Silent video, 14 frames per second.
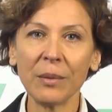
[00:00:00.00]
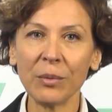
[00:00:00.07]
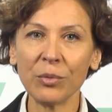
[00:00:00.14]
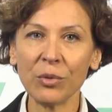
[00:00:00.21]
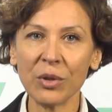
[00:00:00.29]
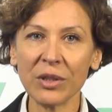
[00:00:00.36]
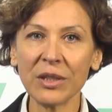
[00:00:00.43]

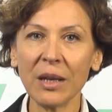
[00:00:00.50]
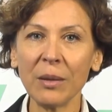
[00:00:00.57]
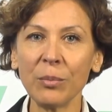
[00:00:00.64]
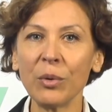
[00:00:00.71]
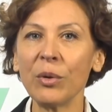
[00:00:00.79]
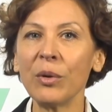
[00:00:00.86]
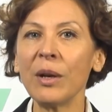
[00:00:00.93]
For
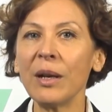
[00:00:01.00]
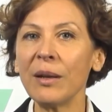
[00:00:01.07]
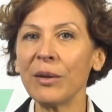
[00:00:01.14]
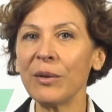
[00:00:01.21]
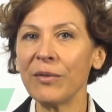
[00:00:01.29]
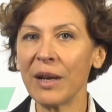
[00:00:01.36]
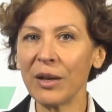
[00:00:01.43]
example,
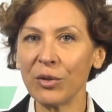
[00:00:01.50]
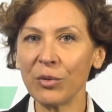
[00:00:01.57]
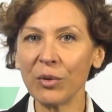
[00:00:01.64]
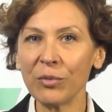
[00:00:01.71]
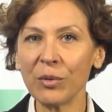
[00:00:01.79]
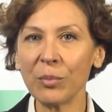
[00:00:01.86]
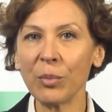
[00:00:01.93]
the value
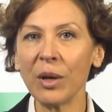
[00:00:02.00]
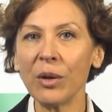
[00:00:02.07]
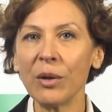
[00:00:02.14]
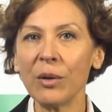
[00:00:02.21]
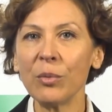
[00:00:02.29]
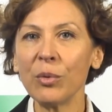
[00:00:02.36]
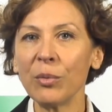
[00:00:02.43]
of a
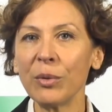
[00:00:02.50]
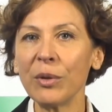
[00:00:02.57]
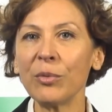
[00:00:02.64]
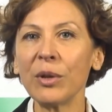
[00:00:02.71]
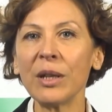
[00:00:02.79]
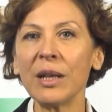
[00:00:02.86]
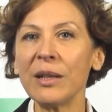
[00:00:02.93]
marker will be
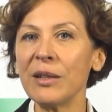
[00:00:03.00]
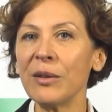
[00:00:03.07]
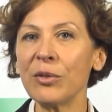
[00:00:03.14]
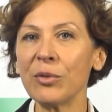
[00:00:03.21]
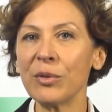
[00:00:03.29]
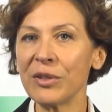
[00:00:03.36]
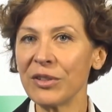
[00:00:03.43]
related
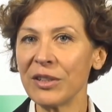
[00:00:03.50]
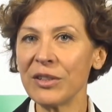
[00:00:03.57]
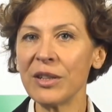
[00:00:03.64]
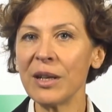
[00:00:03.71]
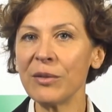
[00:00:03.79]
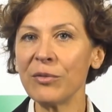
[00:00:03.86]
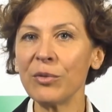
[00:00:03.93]
to its
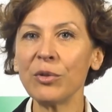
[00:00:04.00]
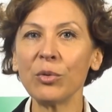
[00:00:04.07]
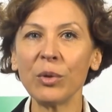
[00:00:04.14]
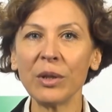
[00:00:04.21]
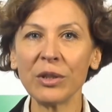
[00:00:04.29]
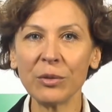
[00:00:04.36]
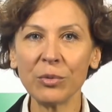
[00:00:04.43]
design for
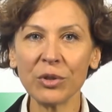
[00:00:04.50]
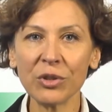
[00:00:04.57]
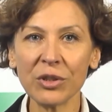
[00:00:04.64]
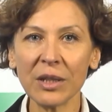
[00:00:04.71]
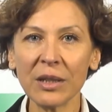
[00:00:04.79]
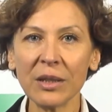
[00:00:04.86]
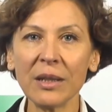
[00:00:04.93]

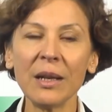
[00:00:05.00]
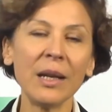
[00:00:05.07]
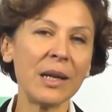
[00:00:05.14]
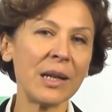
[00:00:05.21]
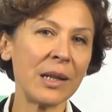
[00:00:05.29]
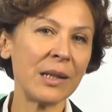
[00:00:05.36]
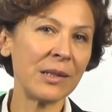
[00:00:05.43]
20%,
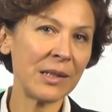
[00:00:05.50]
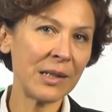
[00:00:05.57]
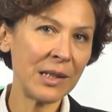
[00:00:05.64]
its